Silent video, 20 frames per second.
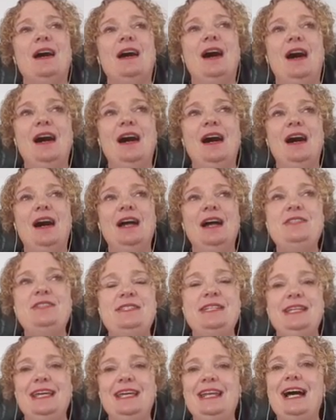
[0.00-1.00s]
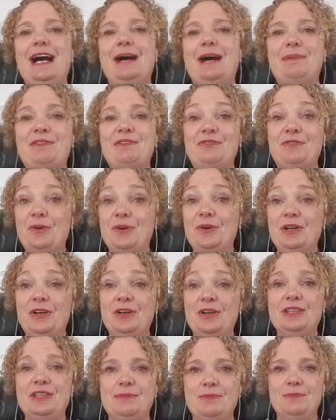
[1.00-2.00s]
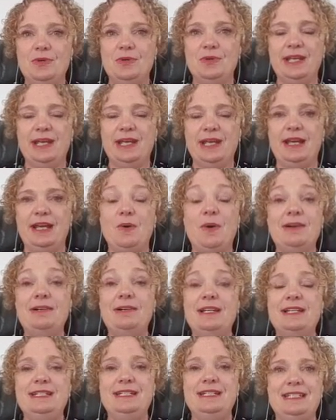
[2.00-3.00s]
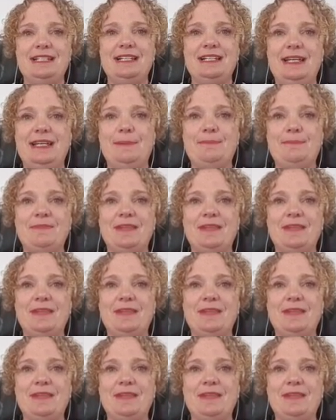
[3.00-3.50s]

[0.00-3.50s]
I used to get up at 4 o'clock in the morning quite religiously,